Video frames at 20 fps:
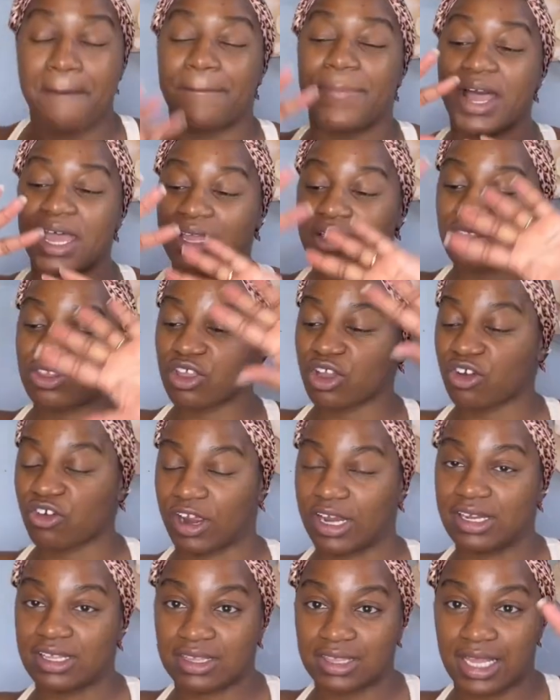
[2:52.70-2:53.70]
But the
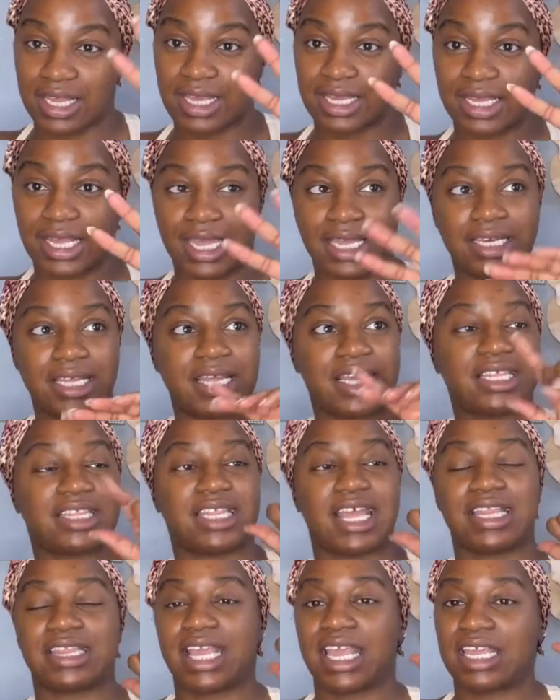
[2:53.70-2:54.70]
greatest thing, again, is
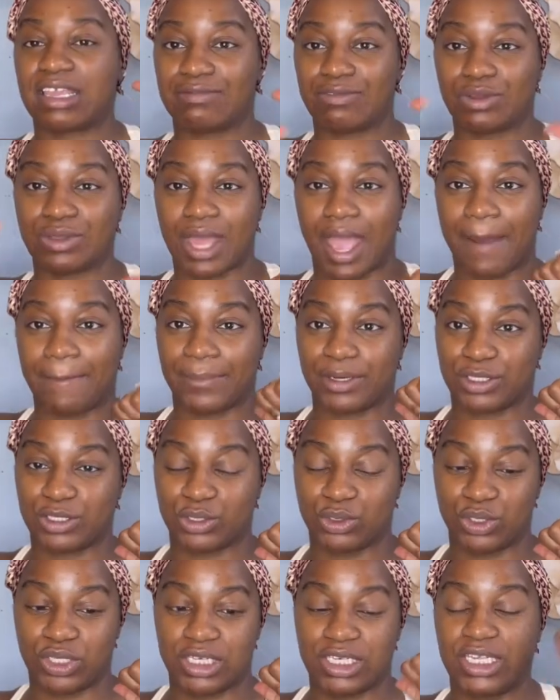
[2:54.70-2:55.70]
that they give you the
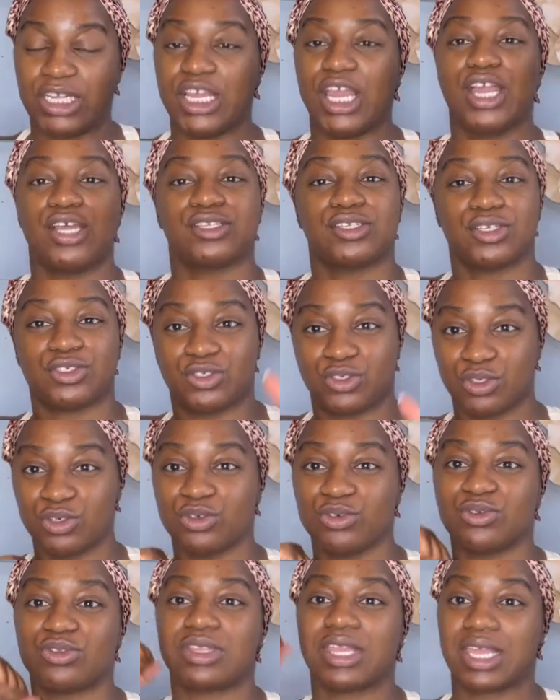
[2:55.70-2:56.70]
opportunity to
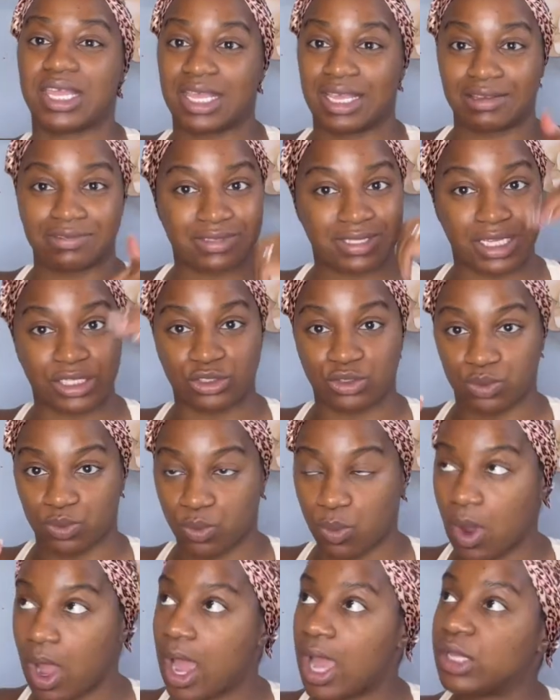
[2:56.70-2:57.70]
choose the gifts that you
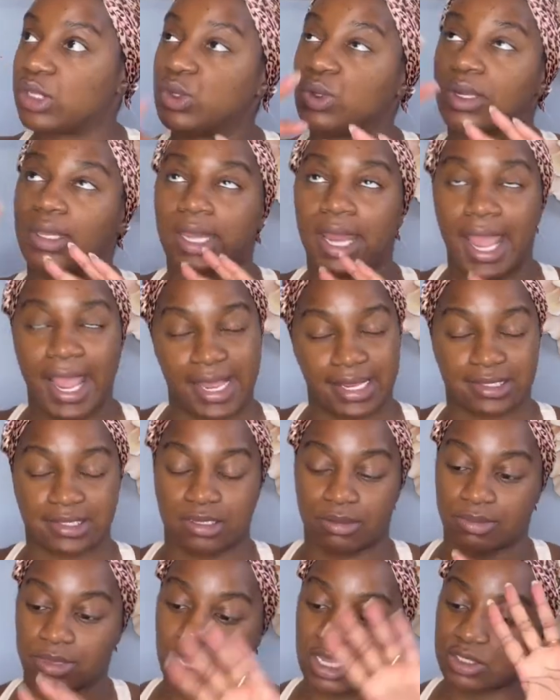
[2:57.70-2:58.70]
want. You can add
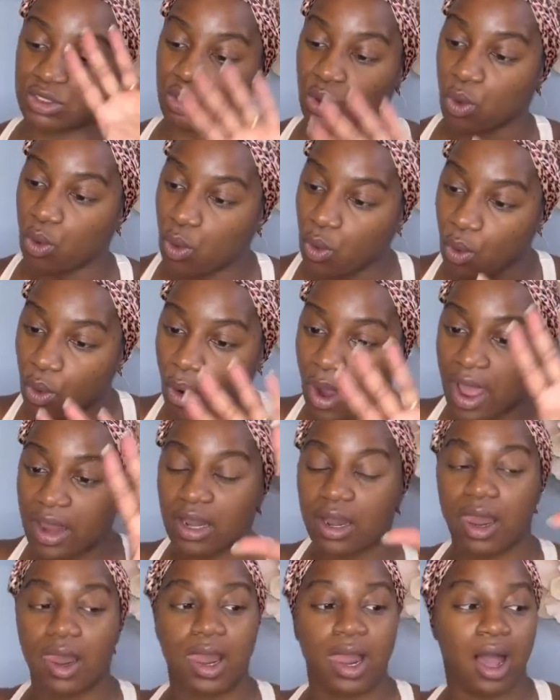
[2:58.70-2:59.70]
some things
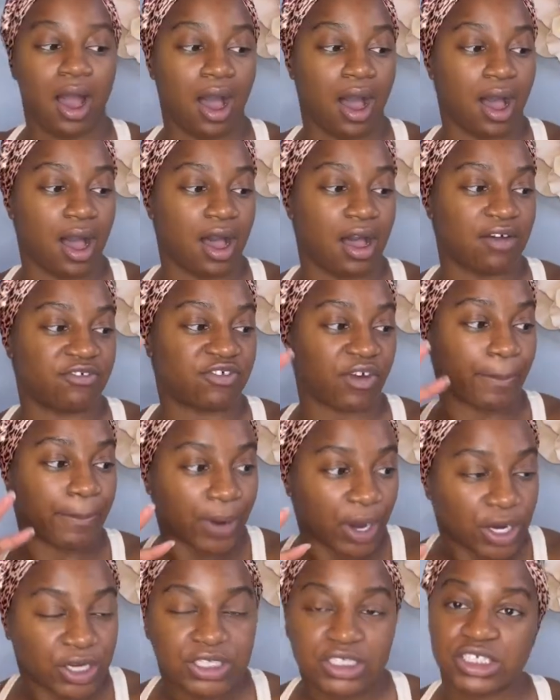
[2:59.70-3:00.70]
on uh, for
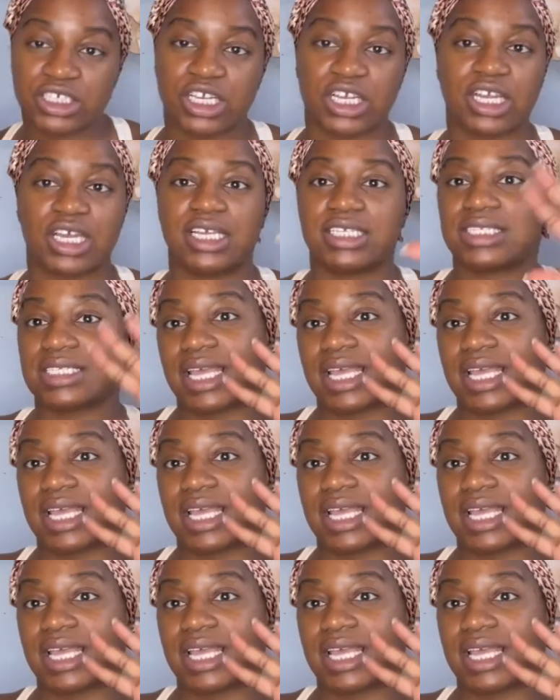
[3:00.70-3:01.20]
purchase,